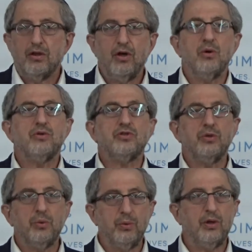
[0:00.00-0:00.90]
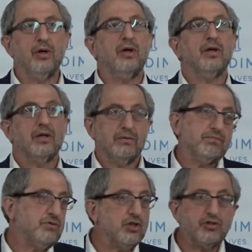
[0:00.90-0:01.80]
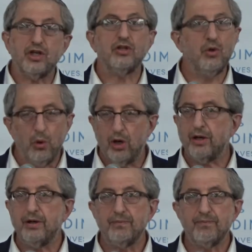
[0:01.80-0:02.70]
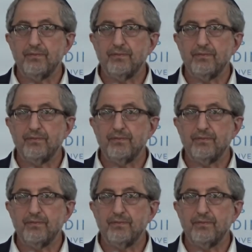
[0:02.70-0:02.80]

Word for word: Those who were just ignored,